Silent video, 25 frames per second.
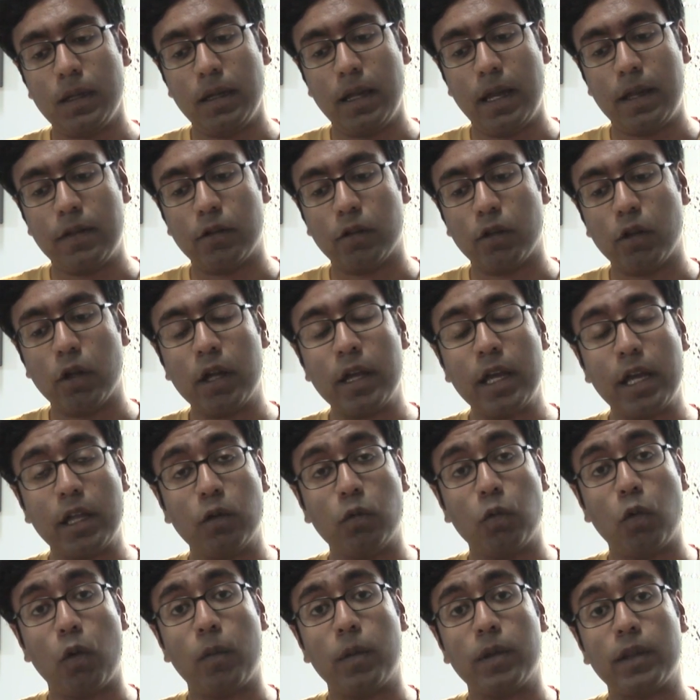and they're looking at a
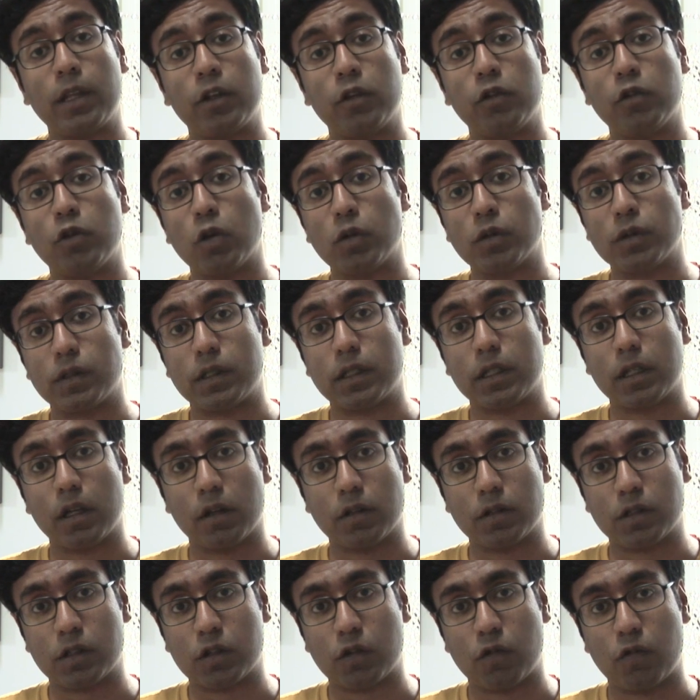woman that you don't see
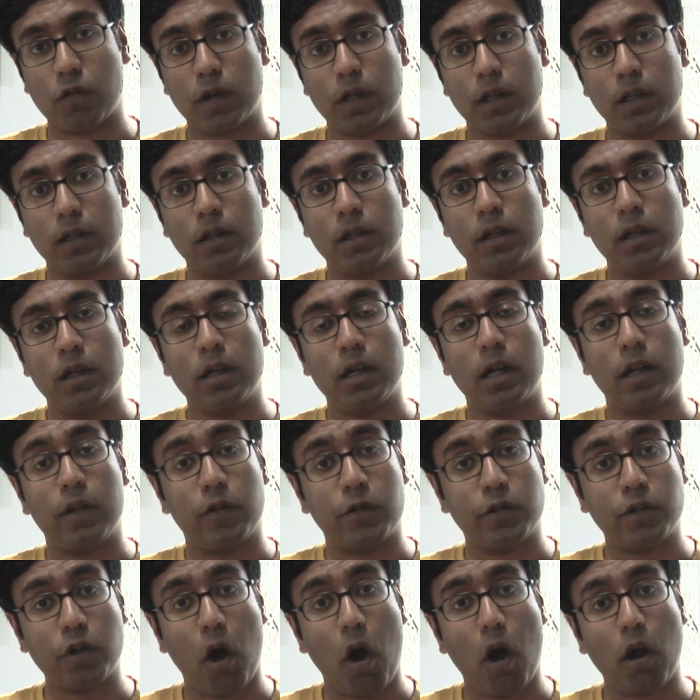on screen, and
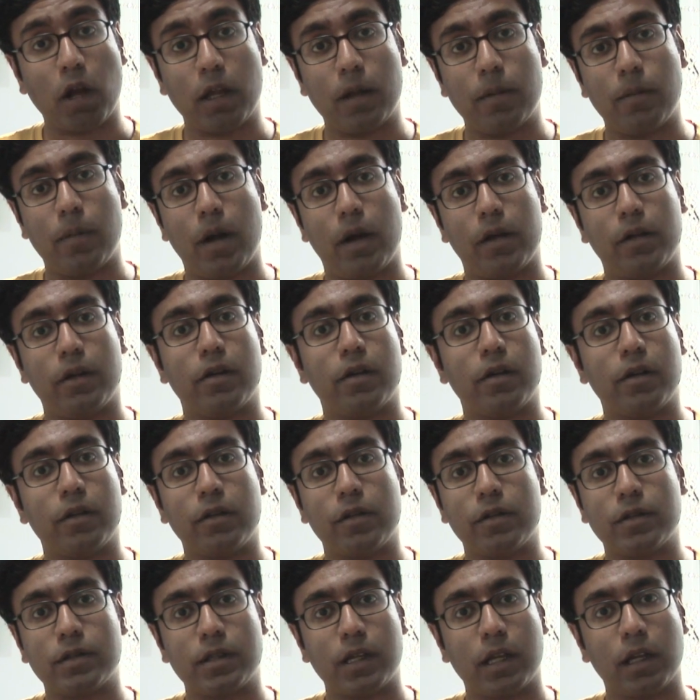they're talking about her, and
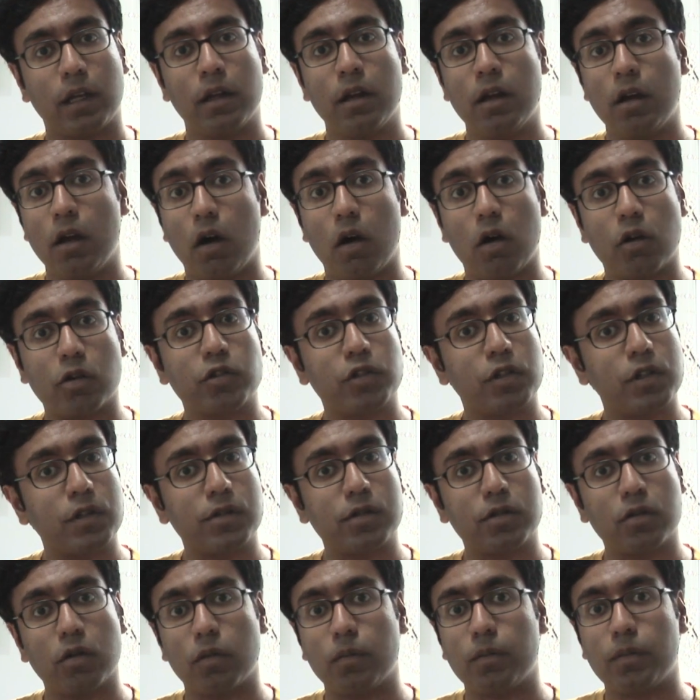they're saying, oh, she's
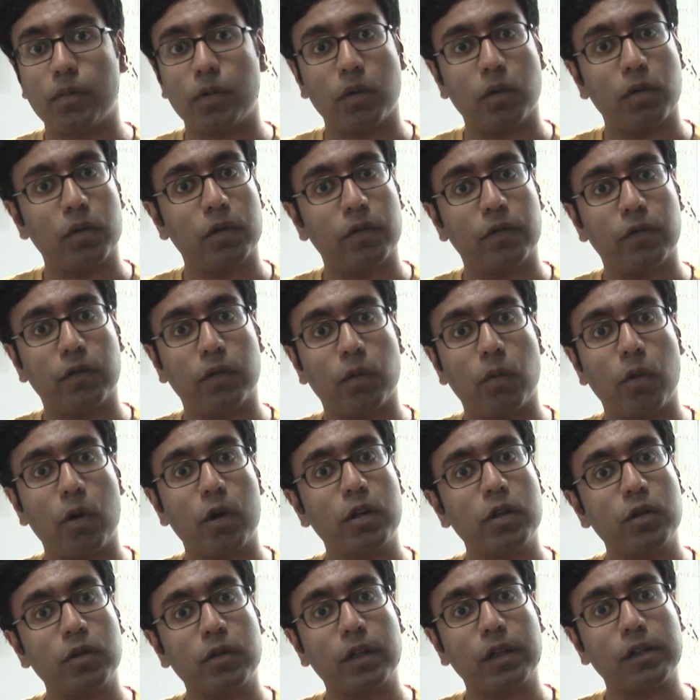so beautiful. Where
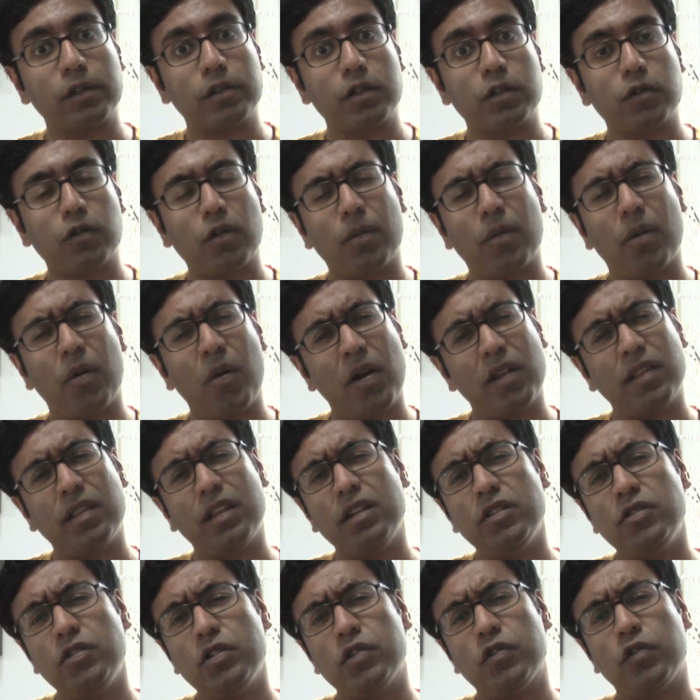do you think she's from? Oh, I
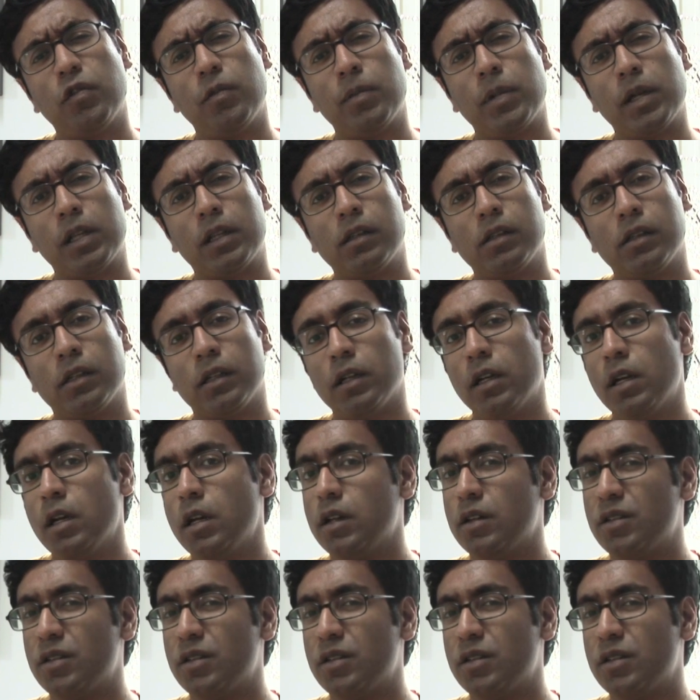think she's from Italy.